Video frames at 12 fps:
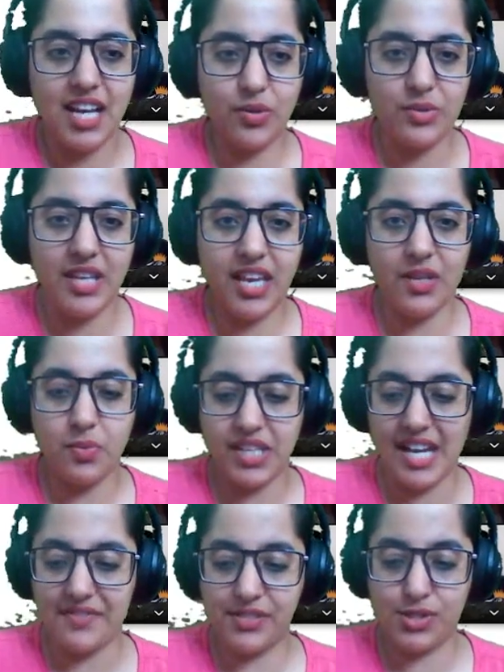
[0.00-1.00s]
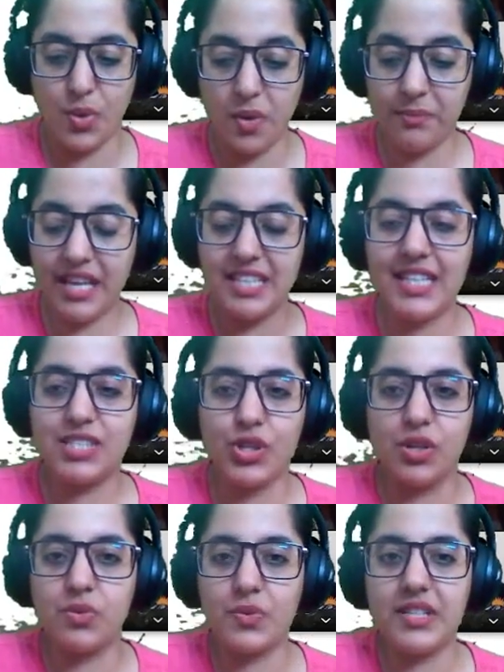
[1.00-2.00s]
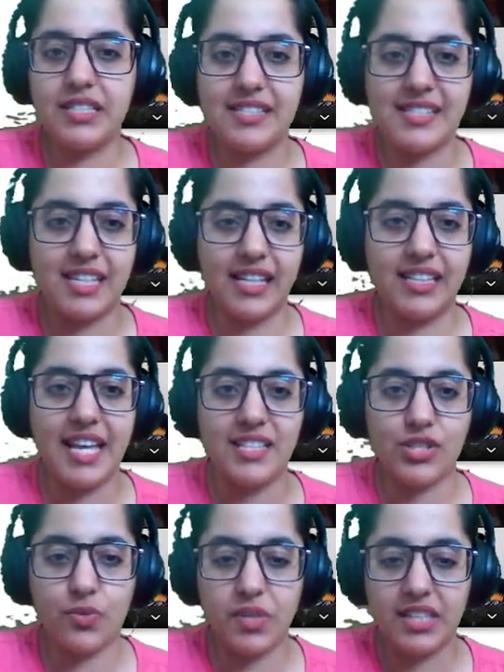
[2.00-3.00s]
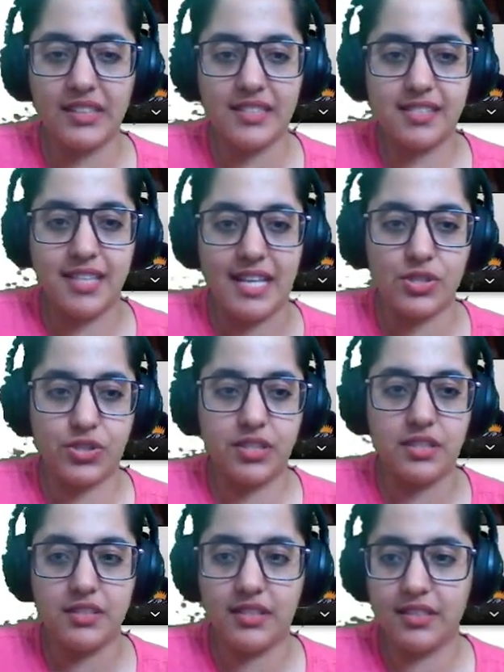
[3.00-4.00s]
Okay, we have so many children still entering the session.